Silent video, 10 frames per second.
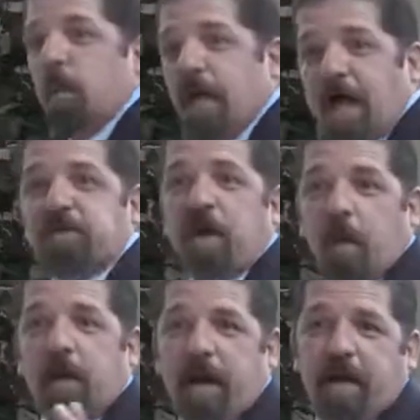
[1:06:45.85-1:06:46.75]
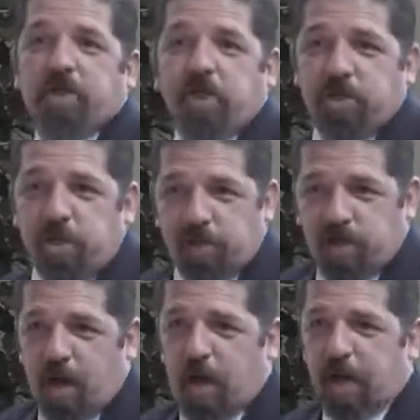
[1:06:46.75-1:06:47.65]
Well, that's not what ancient Jews
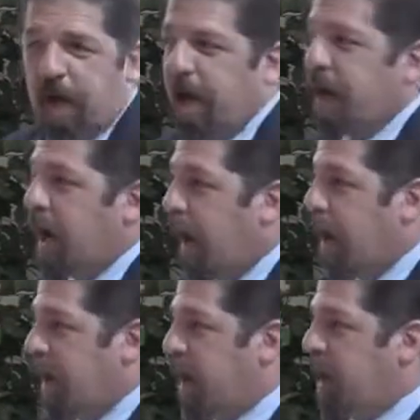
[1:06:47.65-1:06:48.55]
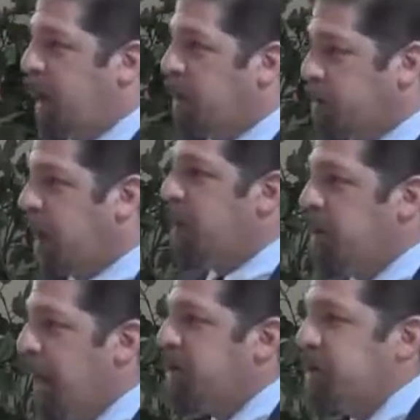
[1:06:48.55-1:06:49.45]
thought. And I will tell
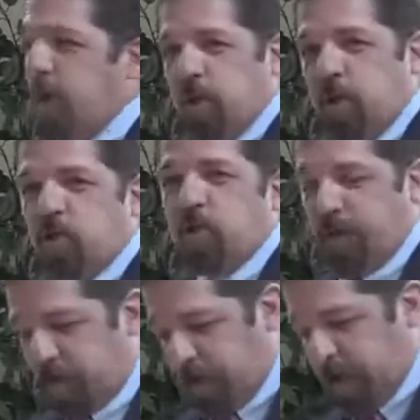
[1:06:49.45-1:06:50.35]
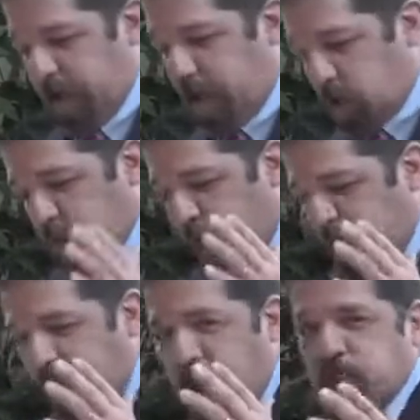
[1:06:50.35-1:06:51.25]
you, that's not what you should be thinking. Here's
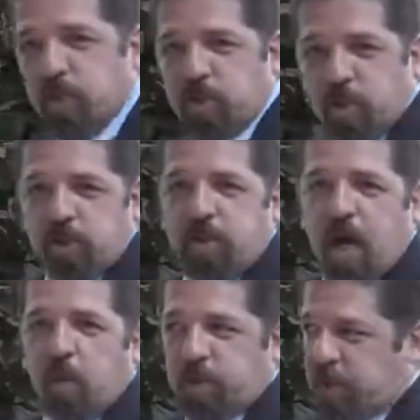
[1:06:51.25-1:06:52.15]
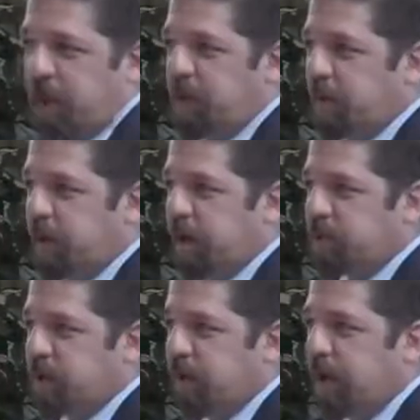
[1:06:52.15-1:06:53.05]
what ancient Jews said was taking
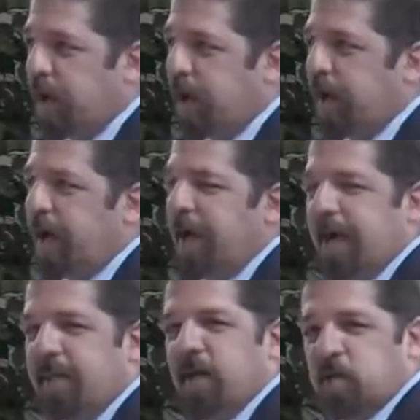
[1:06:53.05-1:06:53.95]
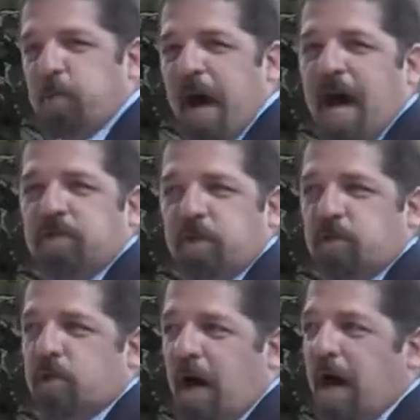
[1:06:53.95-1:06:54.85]
place here. In this
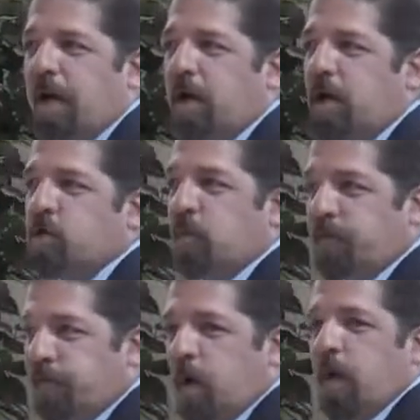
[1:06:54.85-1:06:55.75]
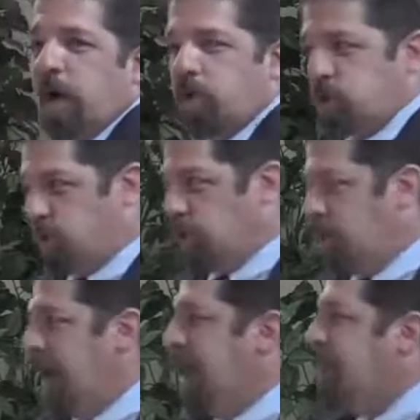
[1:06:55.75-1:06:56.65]
passage, God is referring
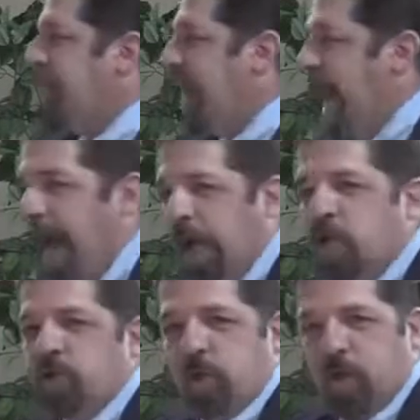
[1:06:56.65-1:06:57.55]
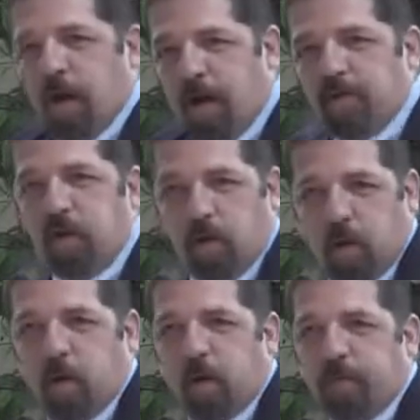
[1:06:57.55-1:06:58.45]
to the angel of the
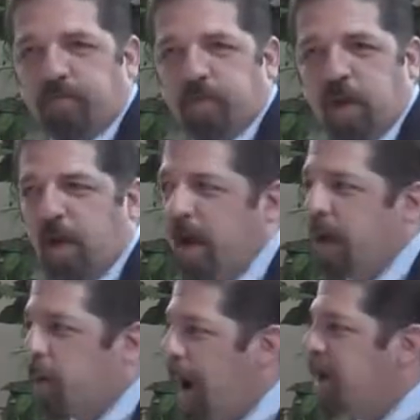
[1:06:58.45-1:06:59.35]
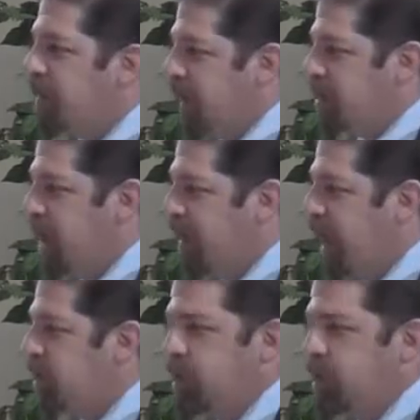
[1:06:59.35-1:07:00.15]
Lord. And why did they say that?